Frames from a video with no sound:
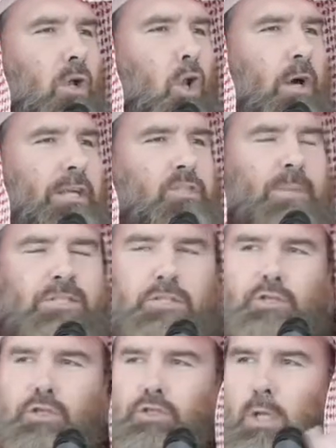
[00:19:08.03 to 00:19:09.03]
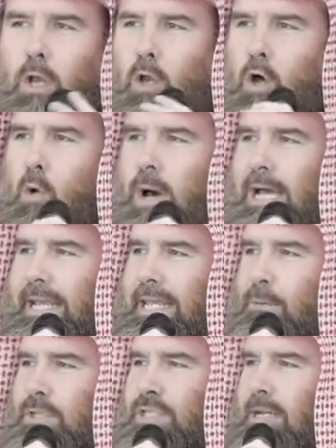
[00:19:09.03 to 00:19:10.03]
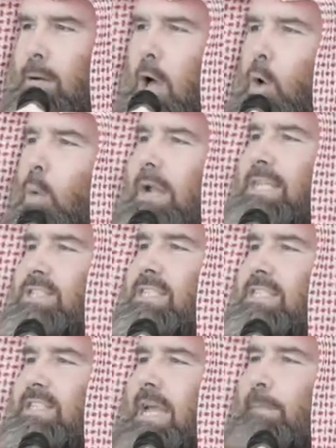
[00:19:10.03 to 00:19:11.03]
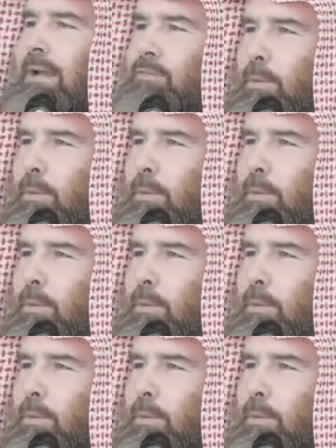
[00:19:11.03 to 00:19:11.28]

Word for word: Allah and His Messenger sallallahu alaihi wasallam. What is the statement